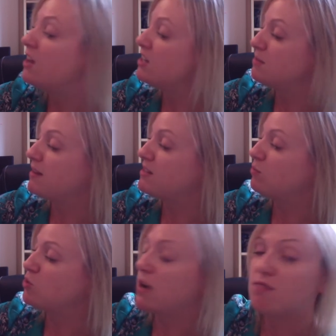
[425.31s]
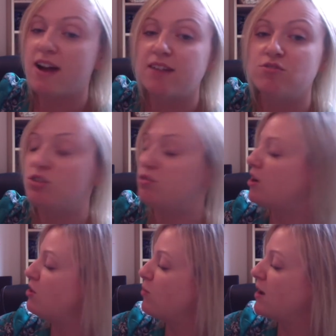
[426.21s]
doesn't matter which way around, you
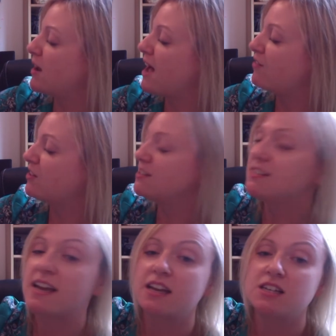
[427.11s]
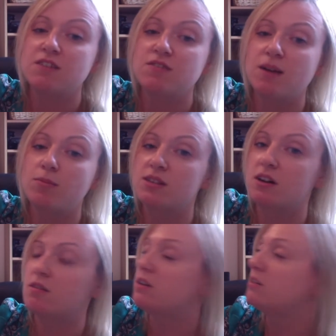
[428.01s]
know that we're going to have consecutive numbers as
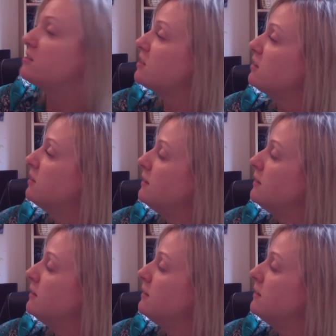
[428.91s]
our answer.